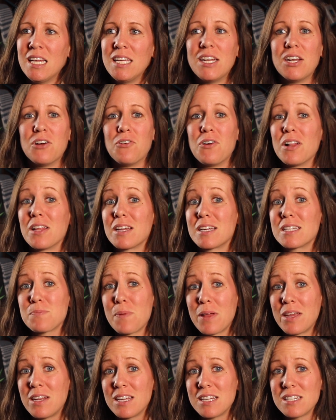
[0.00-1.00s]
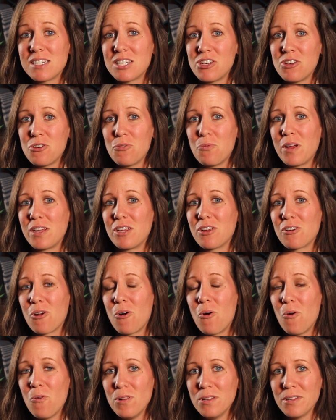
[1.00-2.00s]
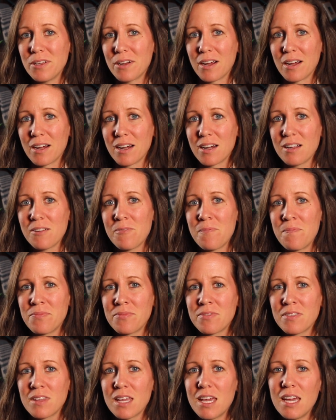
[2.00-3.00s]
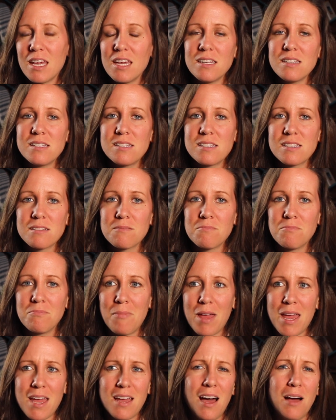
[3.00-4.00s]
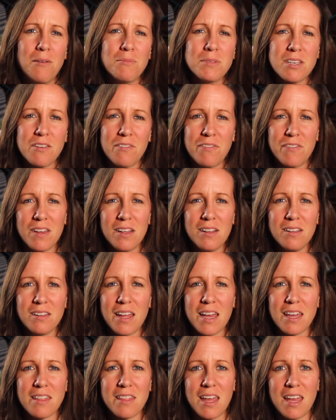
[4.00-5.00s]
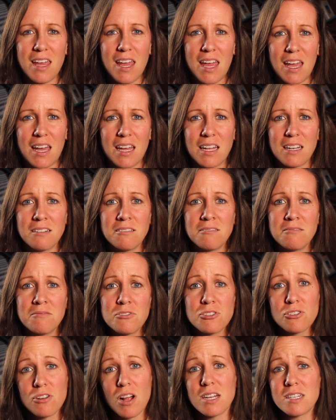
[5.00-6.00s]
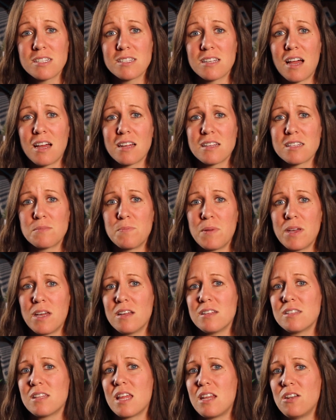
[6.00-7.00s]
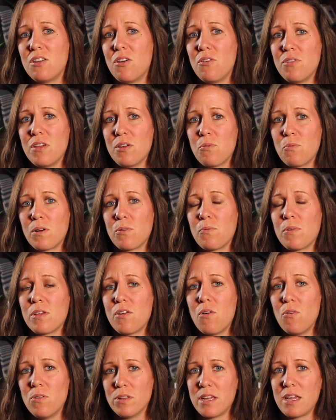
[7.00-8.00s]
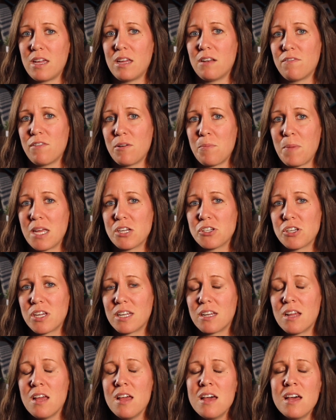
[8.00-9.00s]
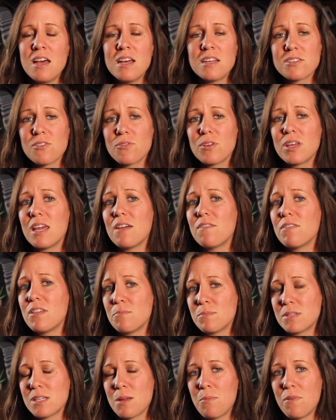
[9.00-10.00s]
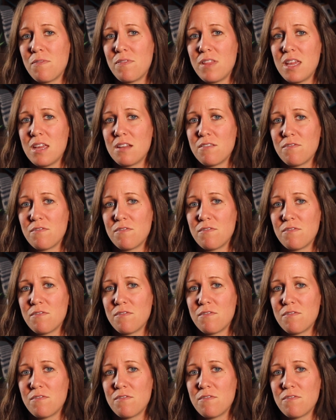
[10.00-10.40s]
I'll explain it to you when you're older, kids may come to feel like they can't trust us because they know that we're withholding information. So give them some of the